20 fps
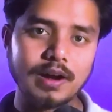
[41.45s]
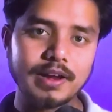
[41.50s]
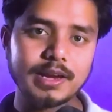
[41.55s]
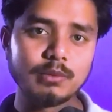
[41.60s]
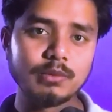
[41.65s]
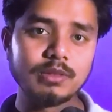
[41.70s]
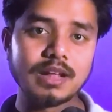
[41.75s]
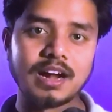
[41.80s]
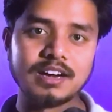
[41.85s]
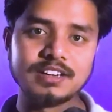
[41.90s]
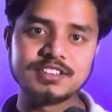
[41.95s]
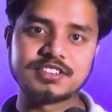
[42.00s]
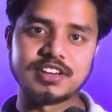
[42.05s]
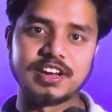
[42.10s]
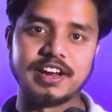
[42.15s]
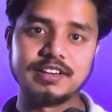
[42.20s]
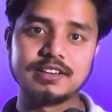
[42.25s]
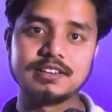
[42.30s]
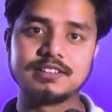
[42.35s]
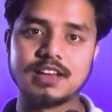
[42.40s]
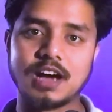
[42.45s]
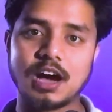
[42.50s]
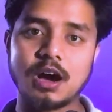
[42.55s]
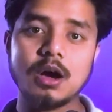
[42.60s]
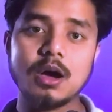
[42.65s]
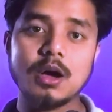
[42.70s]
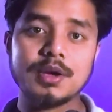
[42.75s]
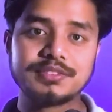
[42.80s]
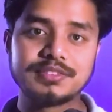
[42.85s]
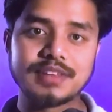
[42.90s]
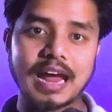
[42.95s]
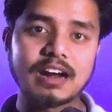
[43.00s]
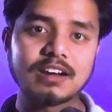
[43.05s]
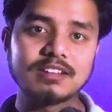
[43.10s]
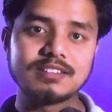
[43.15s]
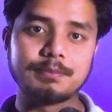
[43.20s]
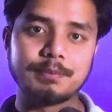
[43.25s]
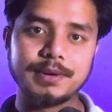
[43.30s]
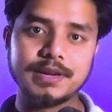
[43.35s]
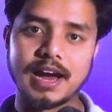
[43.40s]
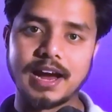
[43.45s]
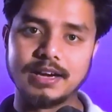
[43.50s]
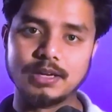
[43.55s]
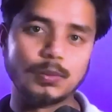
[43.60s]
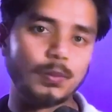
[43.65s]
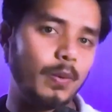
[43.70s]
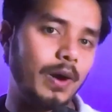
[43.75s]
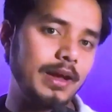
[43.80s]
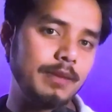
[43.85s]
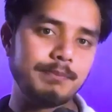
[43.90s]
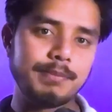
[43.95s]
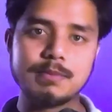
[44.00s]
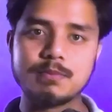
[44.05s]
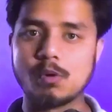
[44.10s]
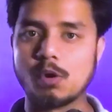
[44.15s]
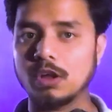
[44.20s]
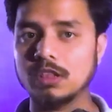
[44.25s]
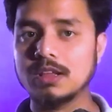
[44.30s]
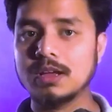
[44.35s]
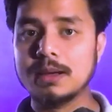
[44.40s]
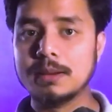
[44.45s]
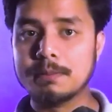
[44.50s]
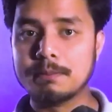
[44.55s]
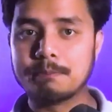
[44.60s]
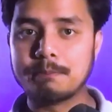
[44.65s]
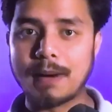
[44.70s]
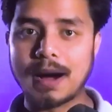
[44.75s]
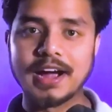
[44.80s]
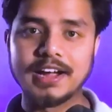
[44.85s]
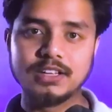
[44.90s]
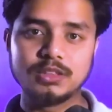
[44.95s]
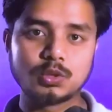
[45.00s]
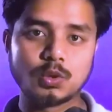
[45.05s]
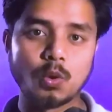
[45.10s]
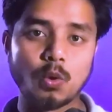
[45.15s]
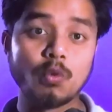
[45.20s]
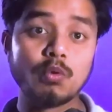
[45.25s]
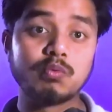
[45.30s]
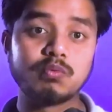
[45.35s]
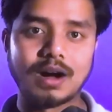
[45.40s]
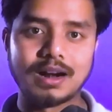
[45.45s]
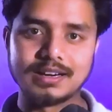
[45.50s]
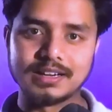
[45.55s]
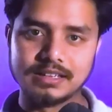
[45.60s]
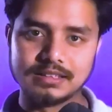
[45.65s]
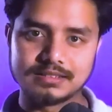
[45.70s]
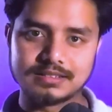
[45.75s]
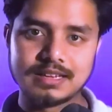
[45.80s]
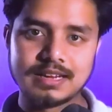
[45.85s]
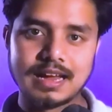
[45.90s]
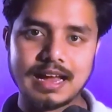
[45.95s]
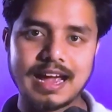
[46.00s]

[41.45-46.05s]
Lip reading: you will understand the cycles behind why people buy through funnels,